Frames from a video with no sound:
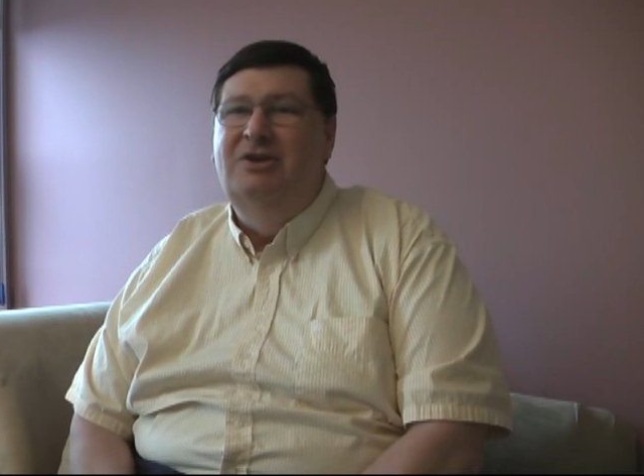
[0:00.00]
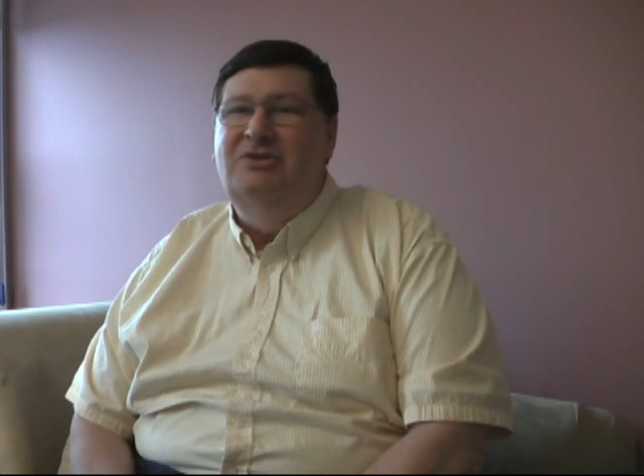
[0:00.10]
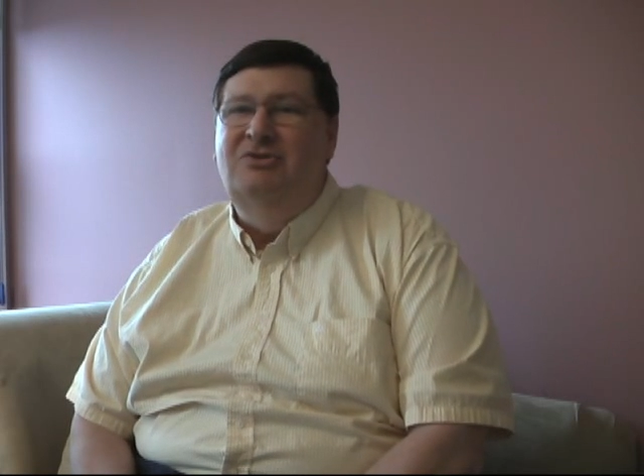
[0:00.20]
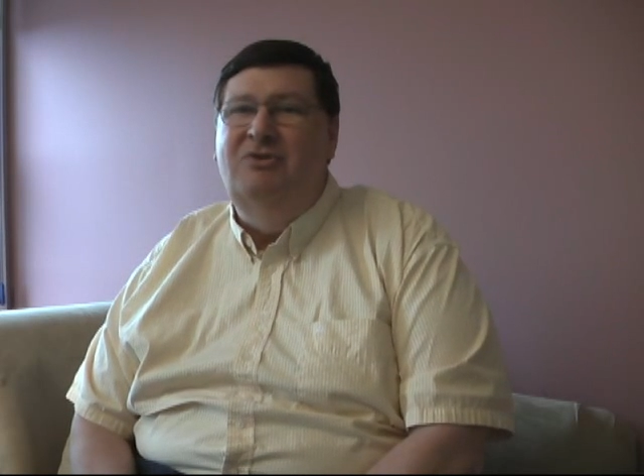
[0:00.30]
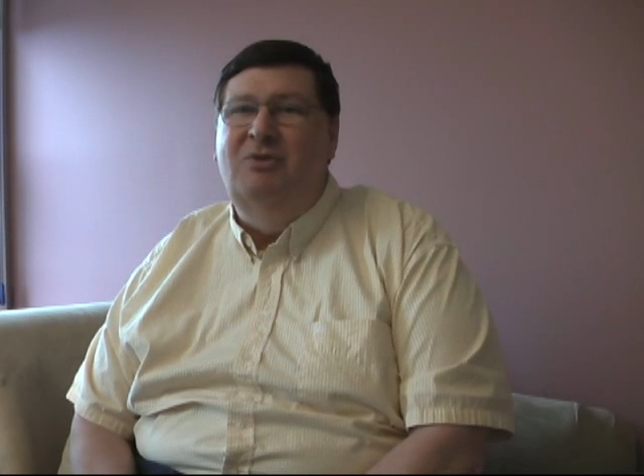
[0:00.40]

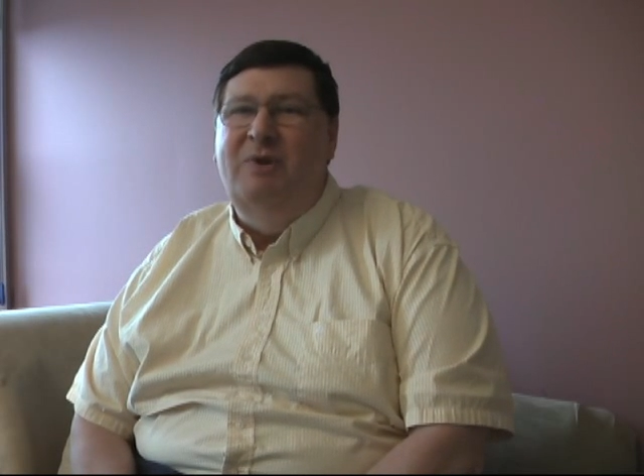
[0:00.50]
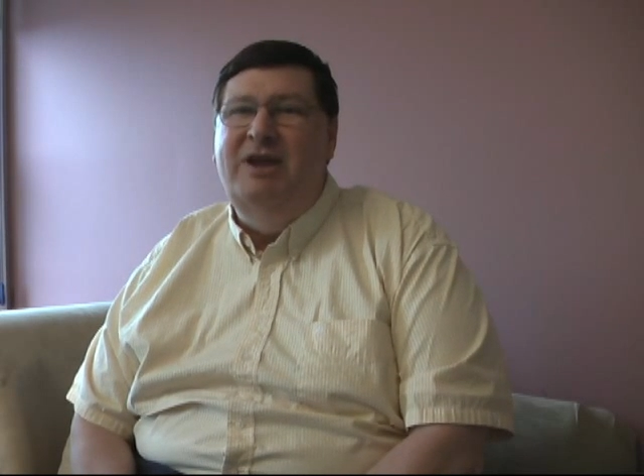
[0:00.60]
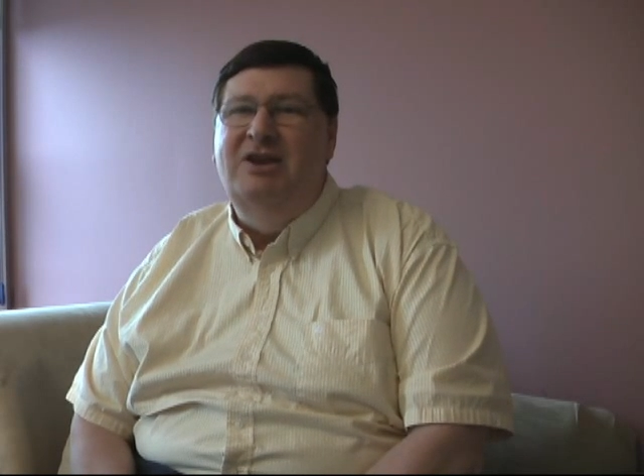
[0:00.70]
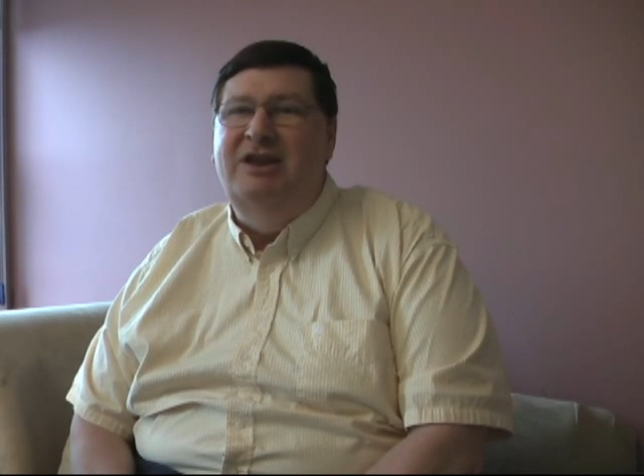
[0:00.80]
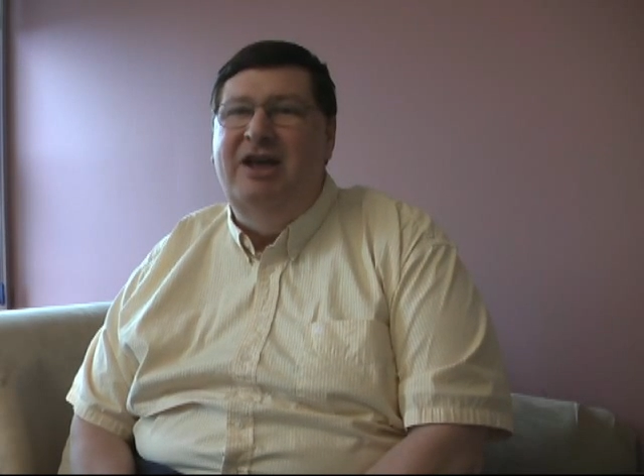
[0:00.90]
so that we
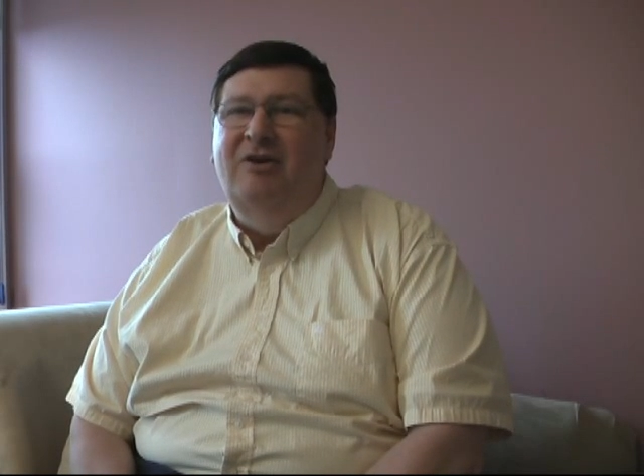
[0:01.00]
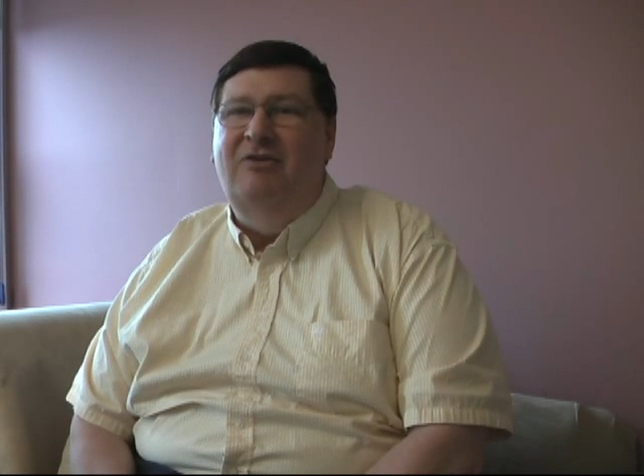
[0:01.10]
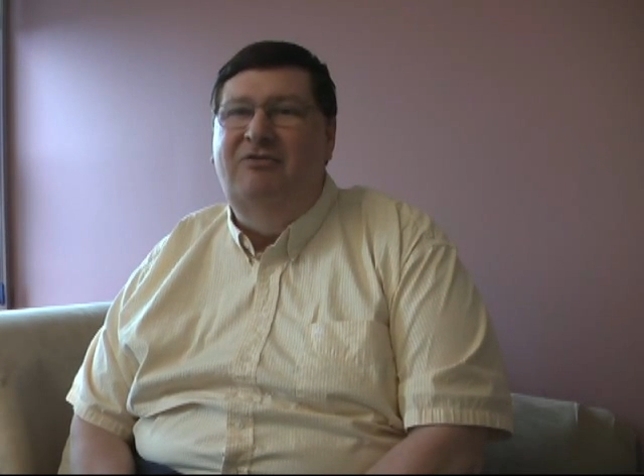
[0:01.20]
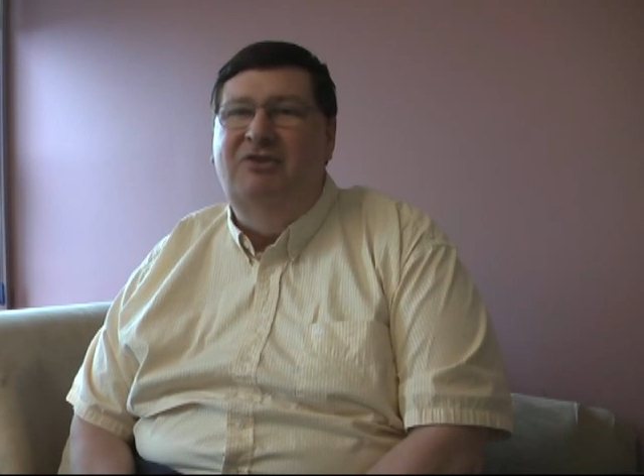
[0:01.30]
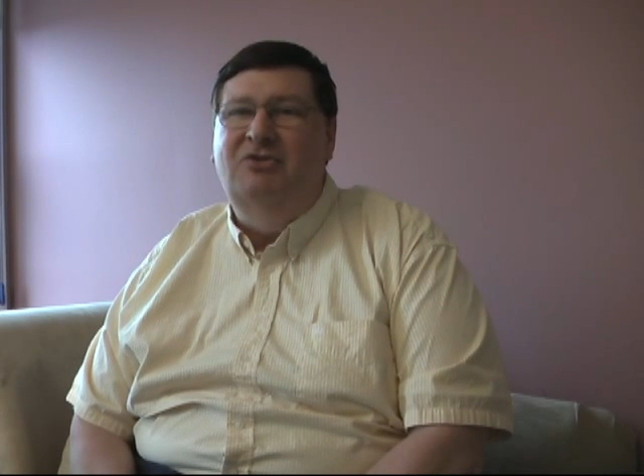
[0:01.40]
can get our
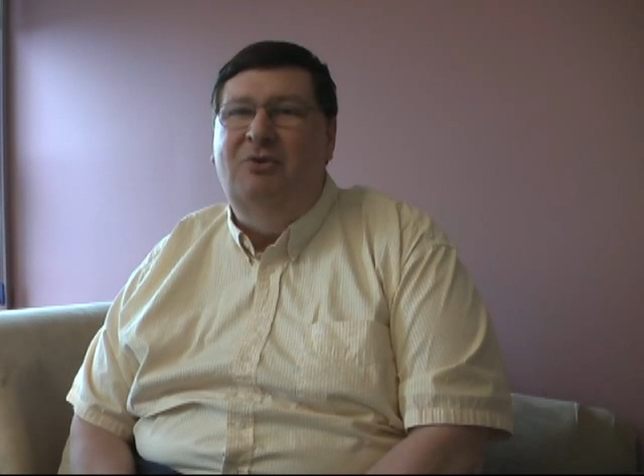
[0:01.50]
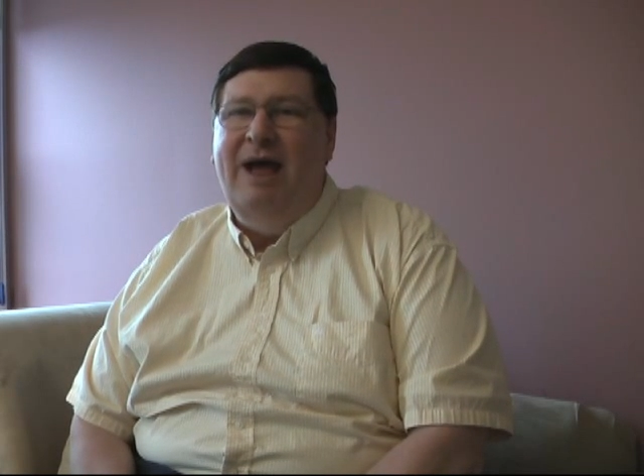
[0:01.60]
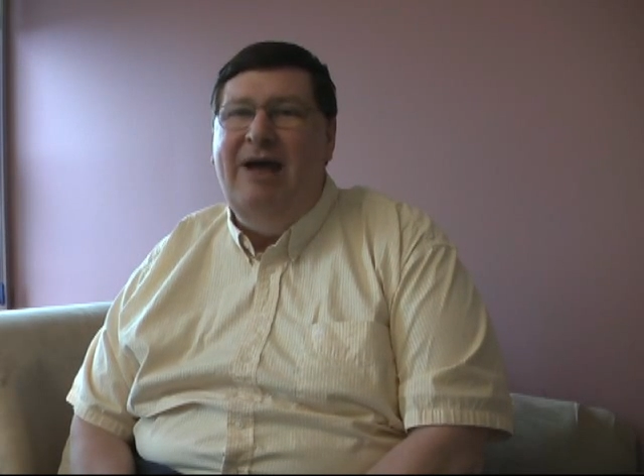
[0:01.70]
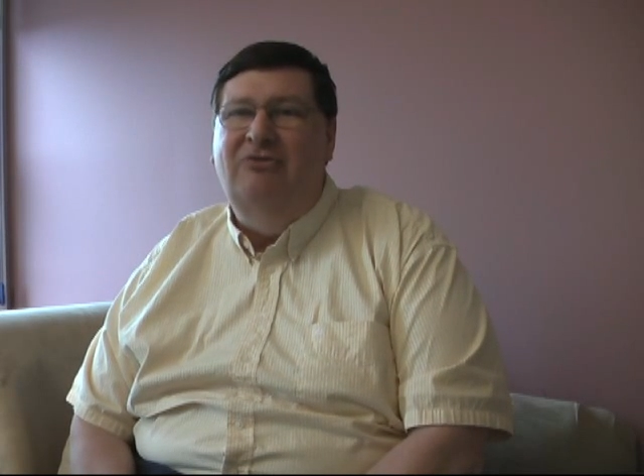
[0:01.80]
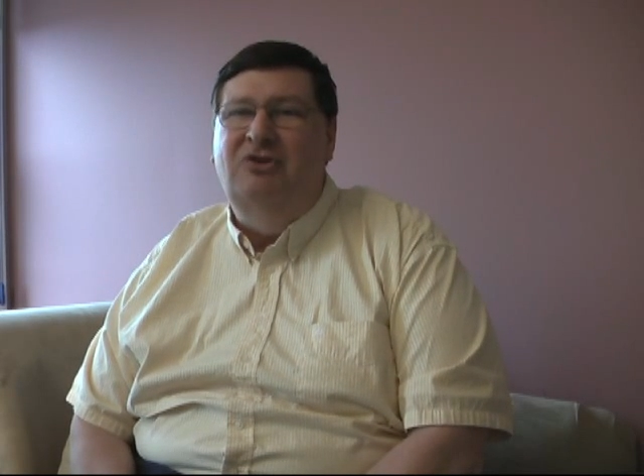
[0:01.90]
fiscal
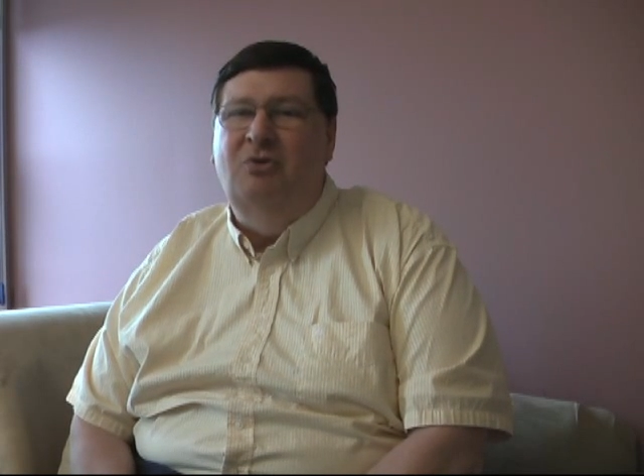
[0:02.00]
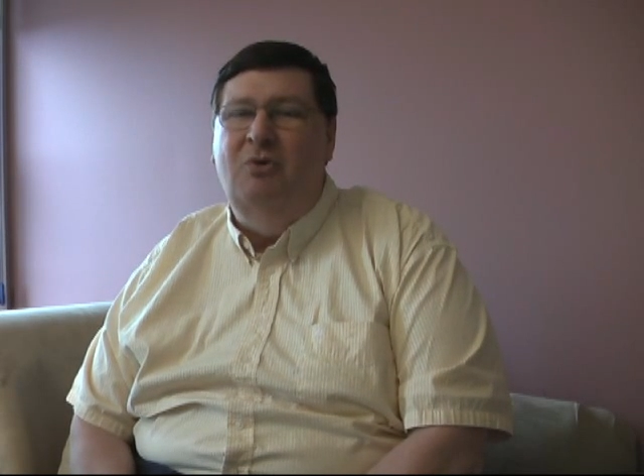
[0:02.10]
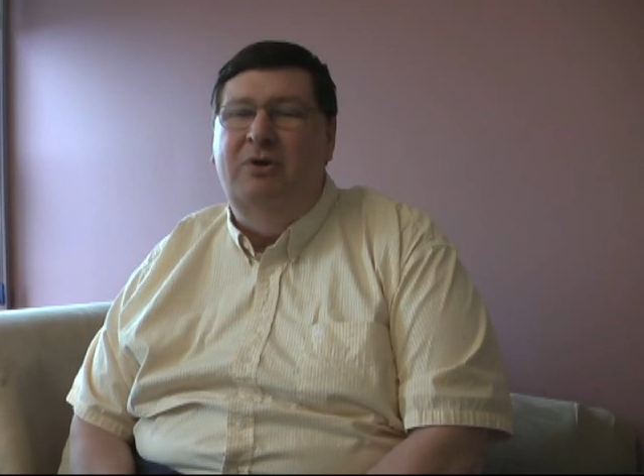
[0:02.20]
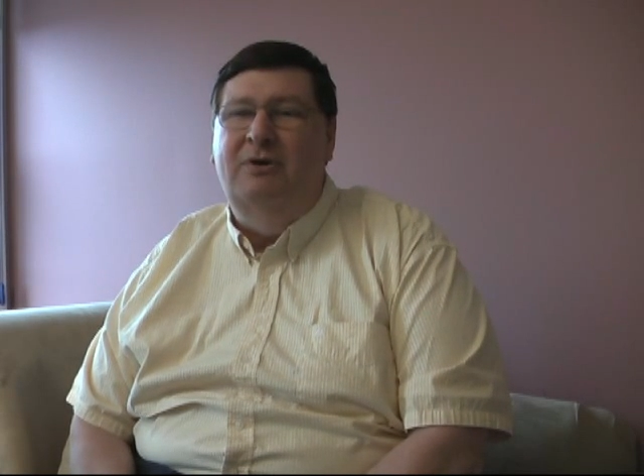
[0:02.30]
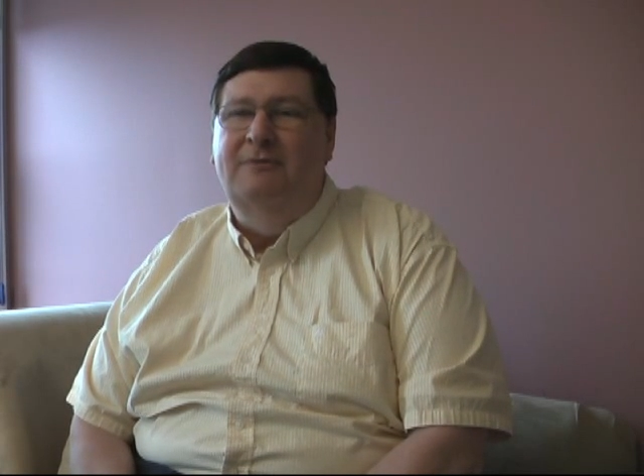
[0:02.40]
house in
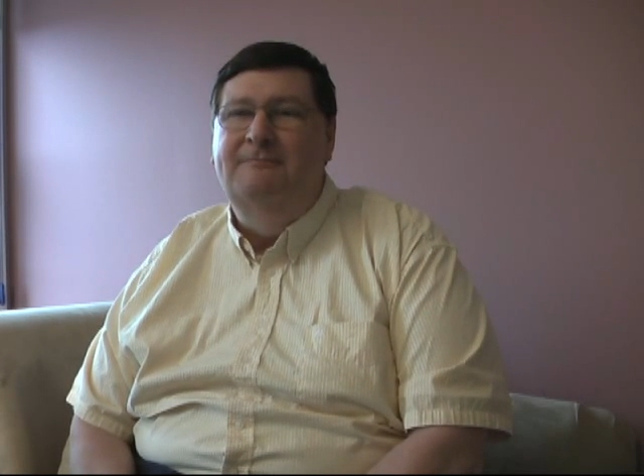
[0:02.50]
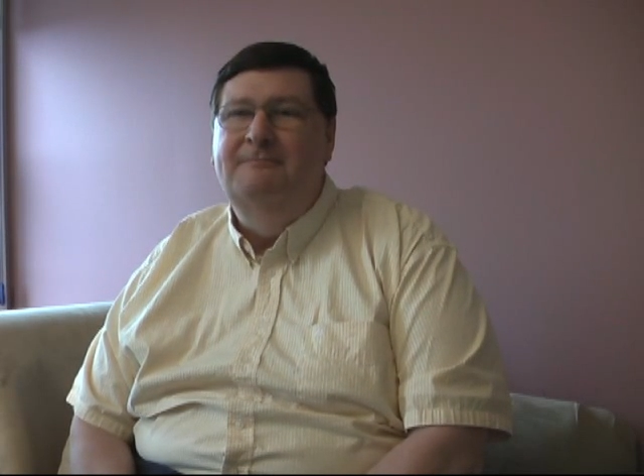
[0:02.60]
order.